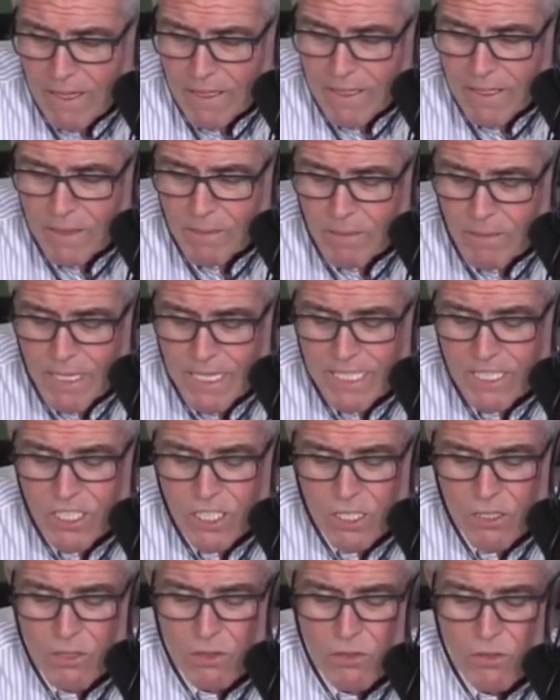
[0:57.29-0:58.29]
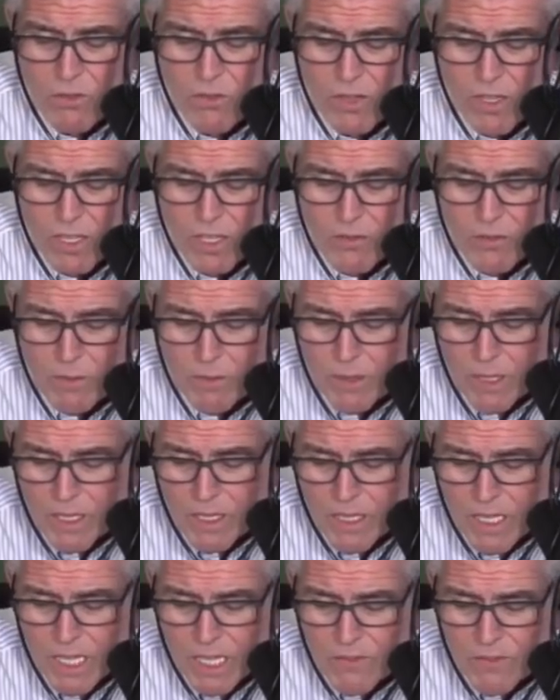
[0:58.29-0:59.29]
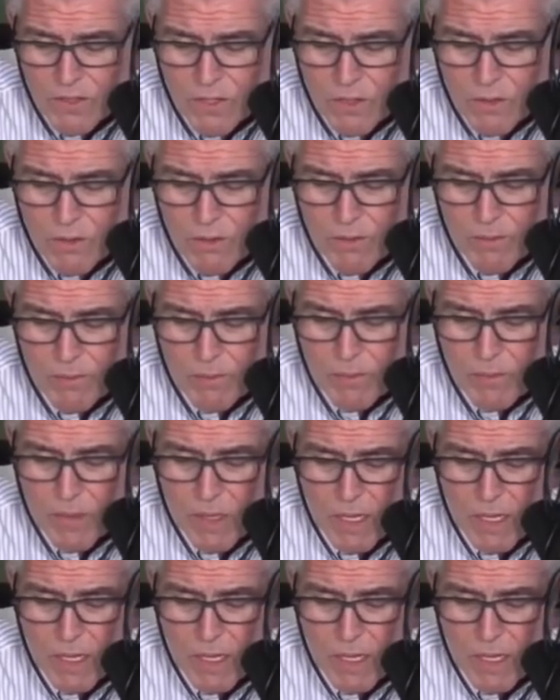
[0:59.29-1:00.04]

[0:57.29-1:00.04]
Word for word: I did many shows filling in for Pete in the afternoon.